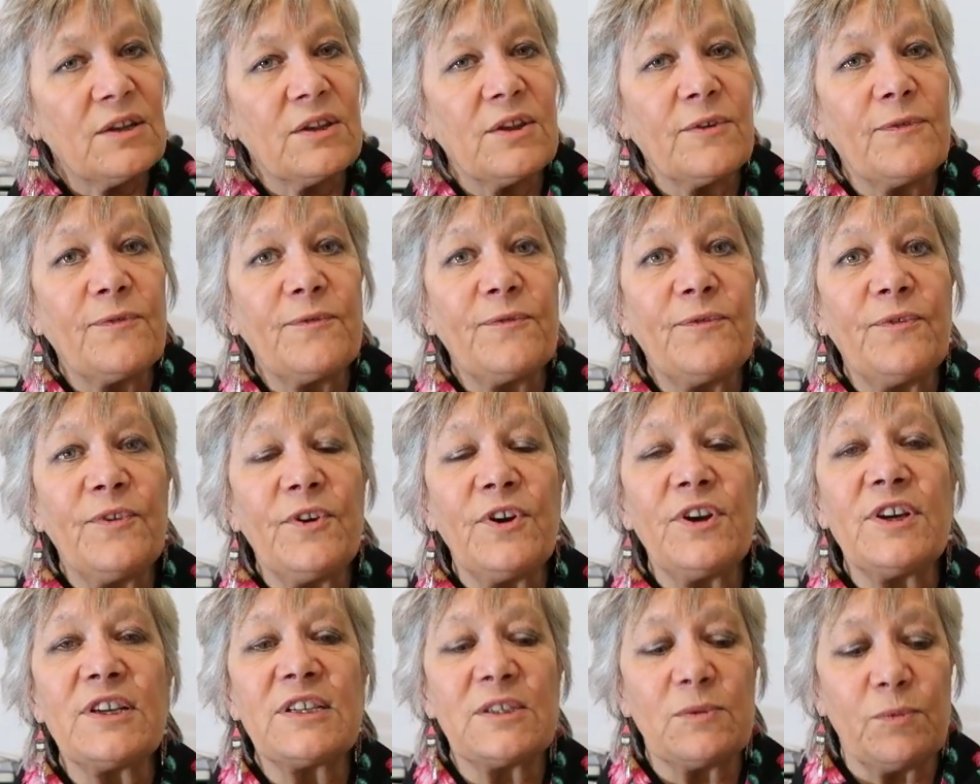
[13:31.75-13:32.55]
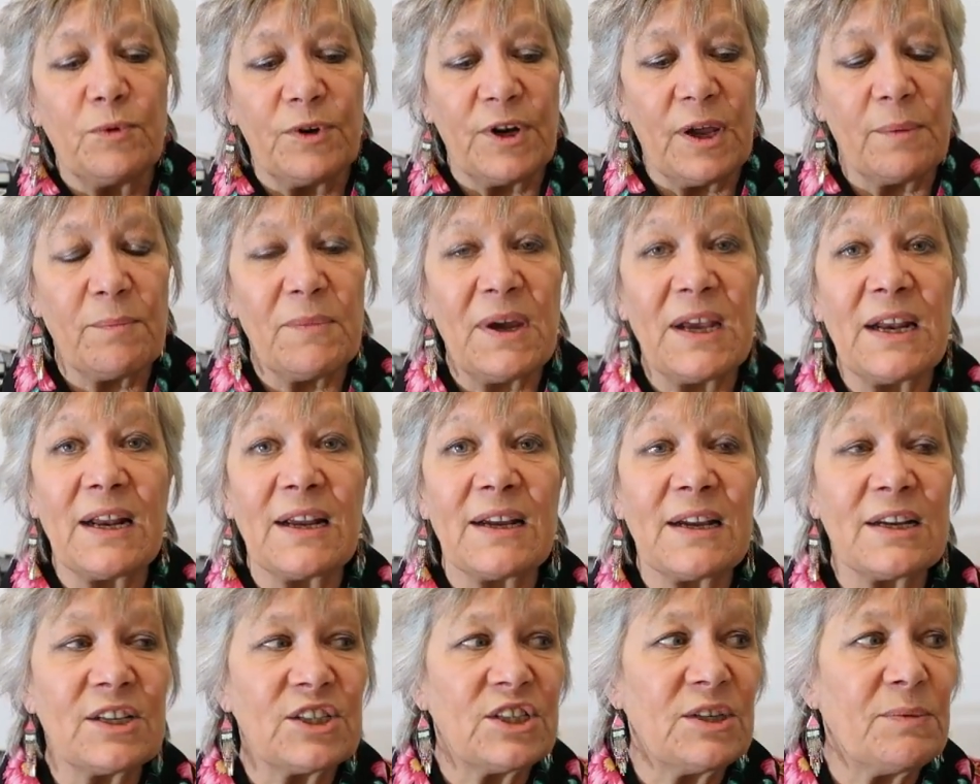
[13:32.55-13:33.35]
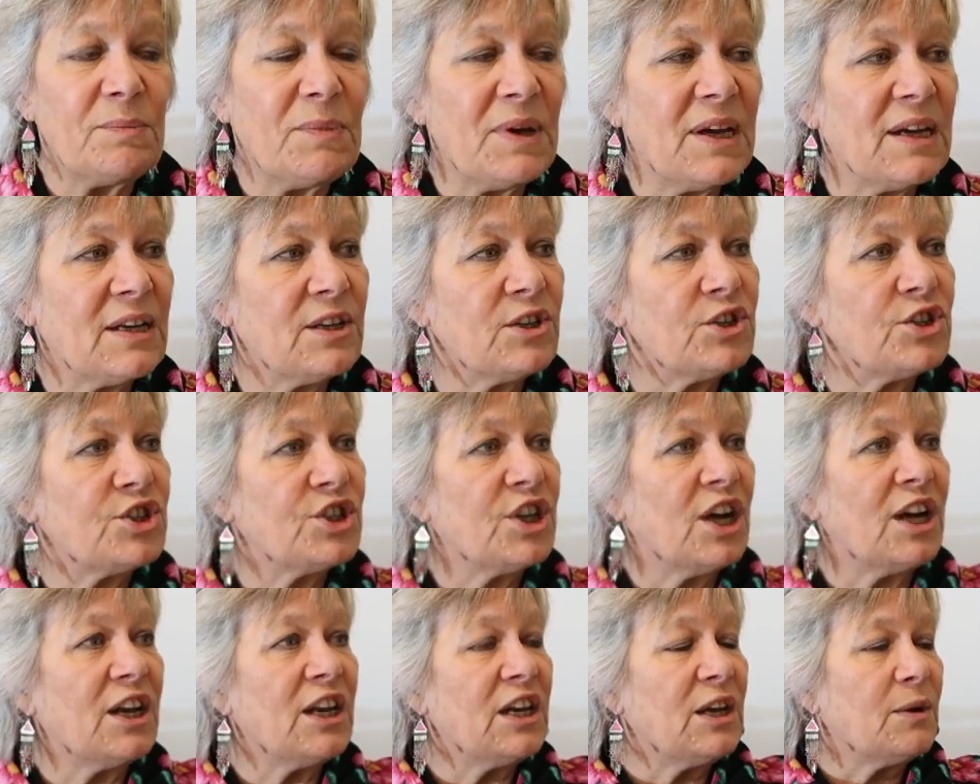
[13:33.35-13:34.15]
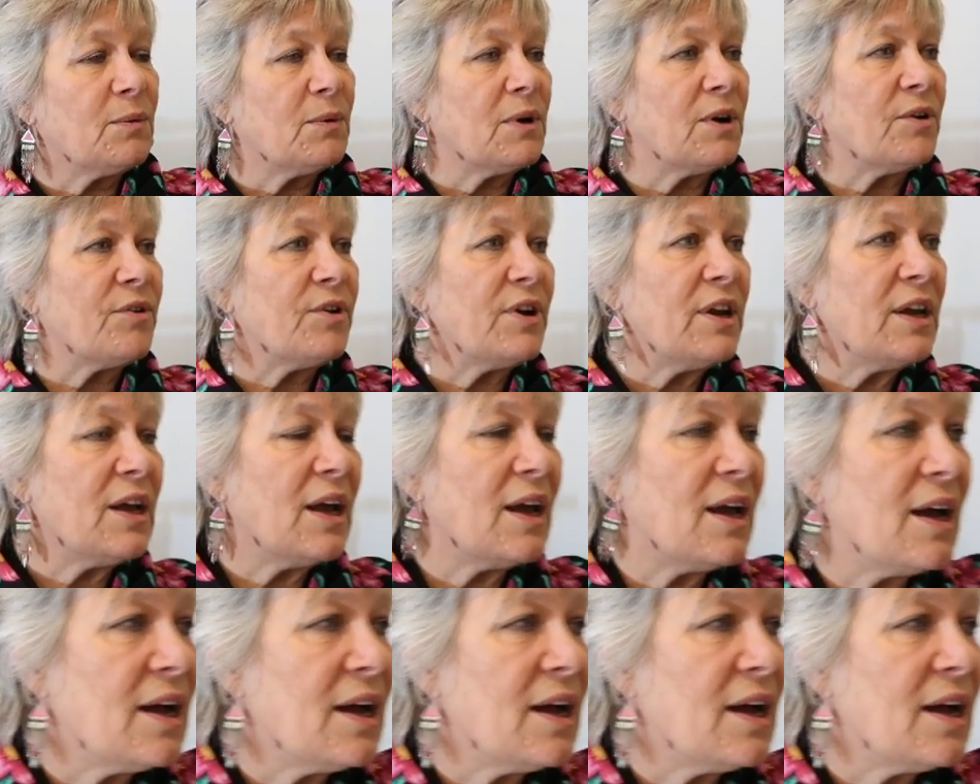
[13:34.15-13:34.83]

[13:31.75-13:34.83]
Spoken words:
the first one I actually made in January,